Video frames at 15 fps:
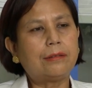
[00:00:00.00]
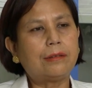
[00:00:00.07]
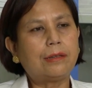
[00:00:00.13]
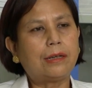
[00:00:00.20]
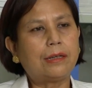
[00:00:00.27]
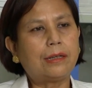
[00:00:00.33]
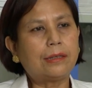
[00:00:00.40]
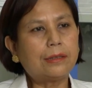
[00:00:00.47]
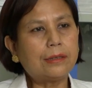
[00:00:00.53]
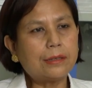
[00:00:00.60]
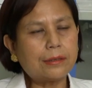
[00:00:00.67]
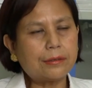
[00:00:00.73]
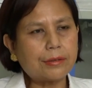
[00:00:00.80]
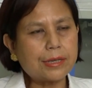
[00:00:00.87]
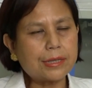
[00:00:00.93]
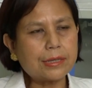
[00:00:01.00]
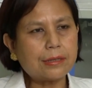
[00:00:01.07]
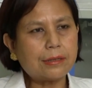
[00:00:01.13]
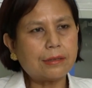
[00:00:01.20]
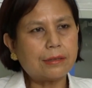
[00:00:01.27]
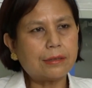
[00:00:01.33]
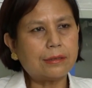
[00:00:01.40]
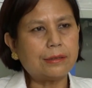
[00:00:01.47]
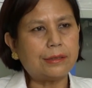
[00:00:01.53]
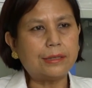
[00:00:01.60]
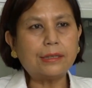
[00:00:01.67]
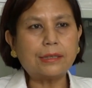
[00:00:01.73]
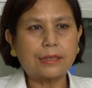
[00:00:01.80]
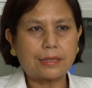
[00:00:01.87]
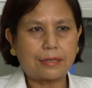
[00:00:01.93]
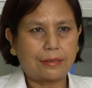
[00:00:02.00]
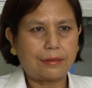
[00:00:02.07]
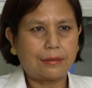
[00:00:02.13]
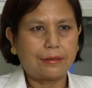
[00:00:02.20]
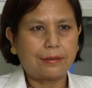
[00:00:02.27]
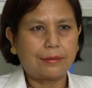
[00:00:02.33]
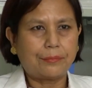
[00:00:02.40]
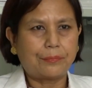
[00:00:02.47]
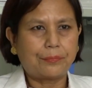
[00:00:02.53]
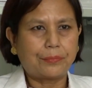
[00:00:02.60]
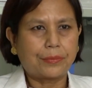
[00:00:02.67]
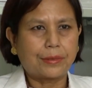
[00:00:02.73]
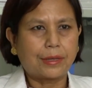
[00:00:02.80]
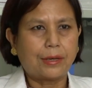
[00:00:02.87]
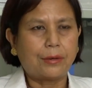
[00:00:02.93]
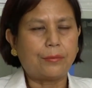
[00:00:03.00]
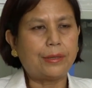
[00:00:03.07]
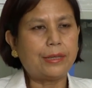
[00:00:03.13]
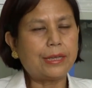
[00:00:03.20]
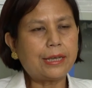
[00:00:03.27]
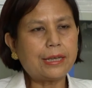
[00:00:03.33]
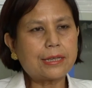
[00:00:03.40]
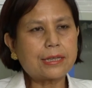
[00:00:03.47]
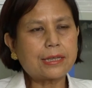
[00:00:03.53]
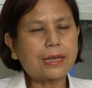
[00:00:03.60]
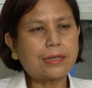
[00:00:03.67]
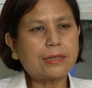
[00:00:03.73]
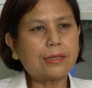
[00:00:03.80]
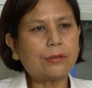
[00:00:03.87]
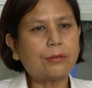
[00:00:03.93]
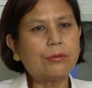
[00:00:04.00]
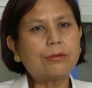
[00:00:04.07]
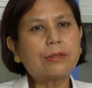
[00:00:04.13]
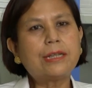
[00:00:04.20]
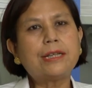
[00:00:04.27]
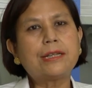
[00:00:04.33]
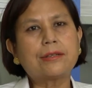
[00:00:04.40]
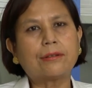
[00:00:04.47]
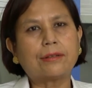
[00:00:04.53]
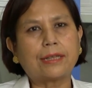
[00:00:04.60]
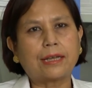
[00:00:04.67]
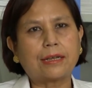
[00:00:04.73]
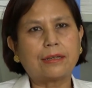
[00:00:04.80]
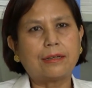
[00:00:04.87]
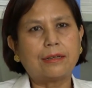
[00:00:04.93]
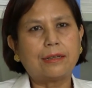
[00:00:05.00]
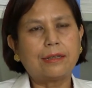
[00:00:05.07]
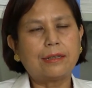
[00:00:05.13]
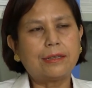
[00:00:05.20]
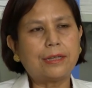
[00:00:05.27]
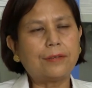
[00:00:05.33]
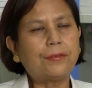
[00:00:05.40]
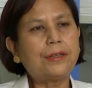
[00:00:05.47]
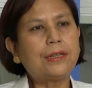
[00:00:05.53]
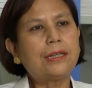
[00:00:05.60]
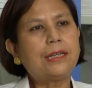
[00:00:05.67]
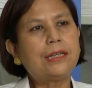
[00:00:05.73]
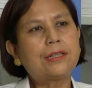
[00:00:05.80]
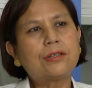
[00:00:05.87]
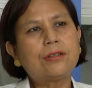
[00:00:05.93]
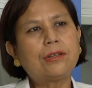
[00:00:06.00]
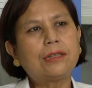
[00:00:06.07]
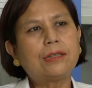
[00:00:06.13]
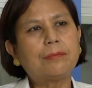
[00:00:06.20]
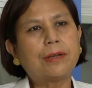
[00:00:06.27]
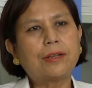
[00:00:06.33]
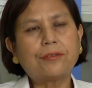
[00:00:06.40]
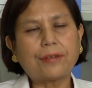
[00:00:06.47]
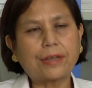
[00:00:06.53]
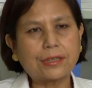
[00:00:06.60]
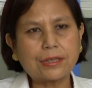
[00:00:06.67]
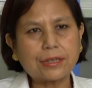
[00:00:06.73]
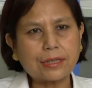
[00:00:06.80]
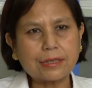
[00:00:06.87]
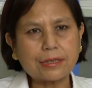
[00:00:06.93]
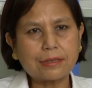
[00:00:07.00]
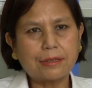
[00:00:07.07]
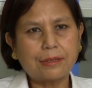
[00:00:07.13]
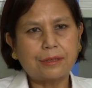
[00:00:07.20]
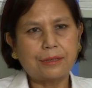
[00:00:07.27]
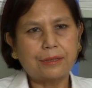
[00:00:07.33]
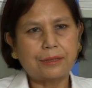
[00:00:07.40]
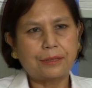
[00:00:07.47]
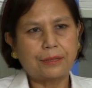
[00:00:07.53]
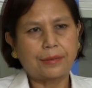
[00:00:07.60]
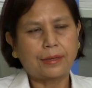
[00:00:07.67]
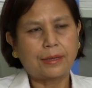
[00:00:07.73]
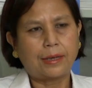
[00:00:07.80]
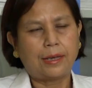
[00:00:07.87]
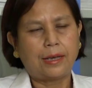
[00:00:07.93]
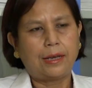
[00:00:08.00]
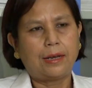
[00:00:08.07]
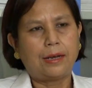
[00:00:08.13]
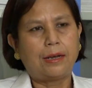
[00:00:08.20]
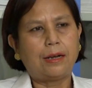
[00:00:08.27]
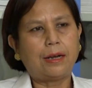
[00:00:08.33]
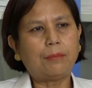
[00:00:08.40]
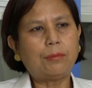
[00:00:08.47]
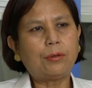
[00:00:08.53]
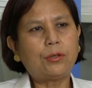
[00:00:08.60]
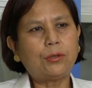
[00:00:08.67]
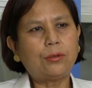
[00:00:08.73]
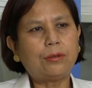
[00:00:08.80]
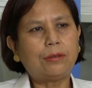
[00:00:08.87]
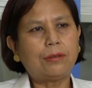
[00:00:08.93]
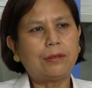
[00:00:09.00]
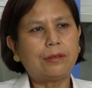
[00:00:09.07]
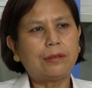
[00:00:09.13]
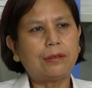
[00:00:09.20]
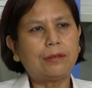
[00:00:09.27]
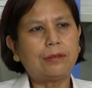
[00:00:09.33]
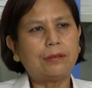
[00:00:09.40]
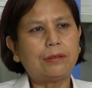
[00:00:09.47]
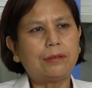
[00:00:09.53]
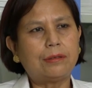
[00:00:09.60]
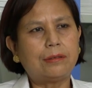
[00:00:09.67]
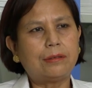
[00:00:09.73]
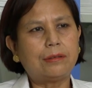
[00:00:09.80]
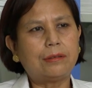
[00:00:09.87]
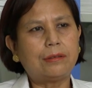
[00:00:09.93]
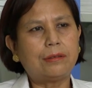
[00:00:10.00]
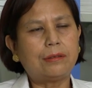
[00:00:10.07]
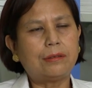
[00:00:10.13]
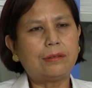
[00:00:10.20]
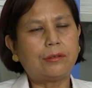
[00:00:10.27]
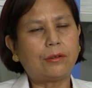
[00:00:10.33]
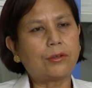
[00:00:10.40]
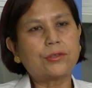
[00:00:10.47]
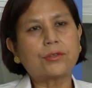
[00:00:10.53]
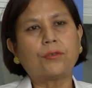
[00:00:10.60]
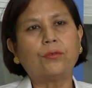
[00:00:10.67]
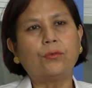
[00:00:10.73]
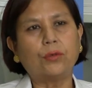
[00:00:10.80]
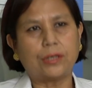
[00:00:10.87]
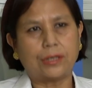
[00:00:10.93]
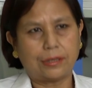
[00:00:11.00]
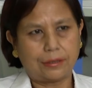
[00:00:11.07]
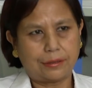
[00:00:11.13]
another reason, dirt. When they get scattered, who cleans all that? Definitely it's not the manufacturers. Number two, loss of wood.